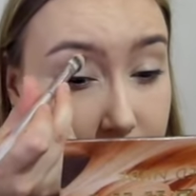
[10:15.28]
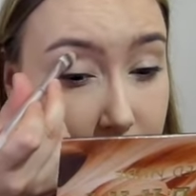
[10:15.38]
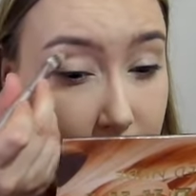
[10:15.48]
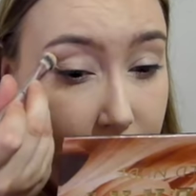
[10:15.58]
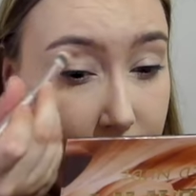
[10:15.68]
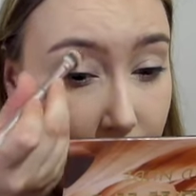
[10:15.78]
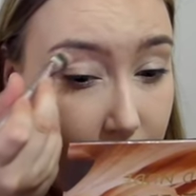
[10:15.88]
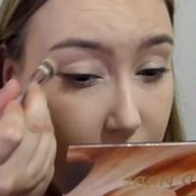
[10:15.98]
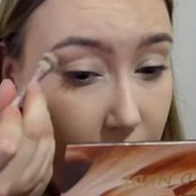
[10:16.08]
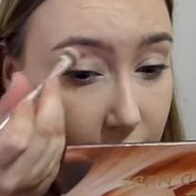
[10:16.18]
things are
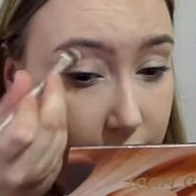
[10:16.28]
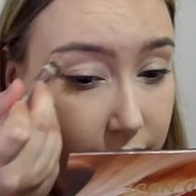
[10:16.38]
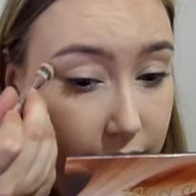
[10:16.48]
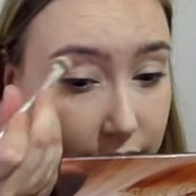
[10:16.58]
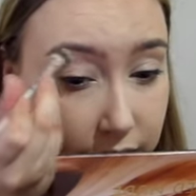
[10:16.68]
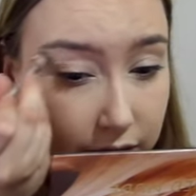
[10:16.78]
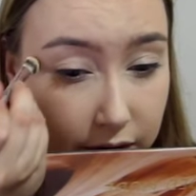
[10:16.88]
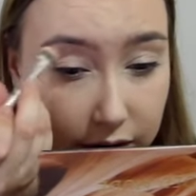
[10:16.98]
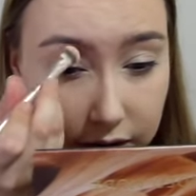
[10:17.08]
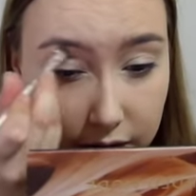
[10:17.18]
not
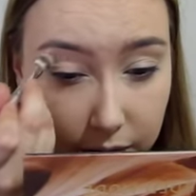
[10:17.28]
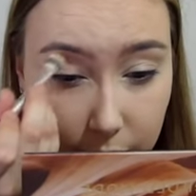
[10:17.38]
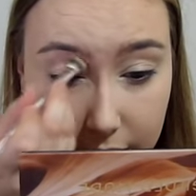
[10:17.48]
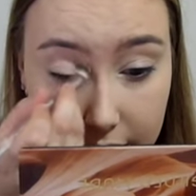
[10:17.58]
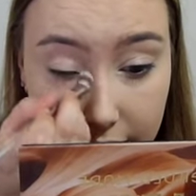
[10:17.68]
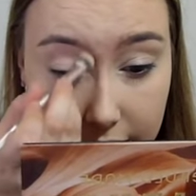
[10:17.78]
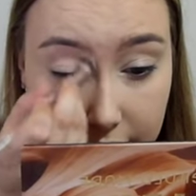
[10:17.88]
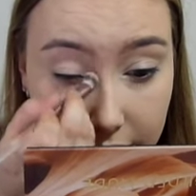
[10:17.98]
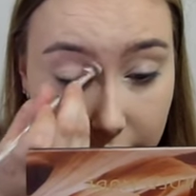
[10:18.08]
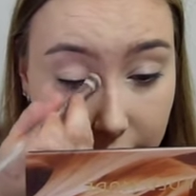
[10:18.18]
where I
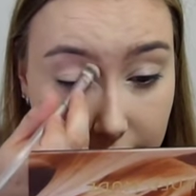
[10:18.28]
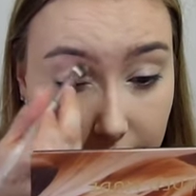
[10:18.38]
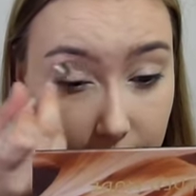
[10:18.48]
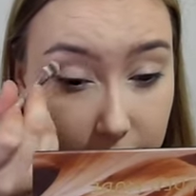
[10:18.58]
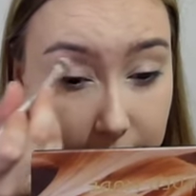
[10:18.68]
thought they would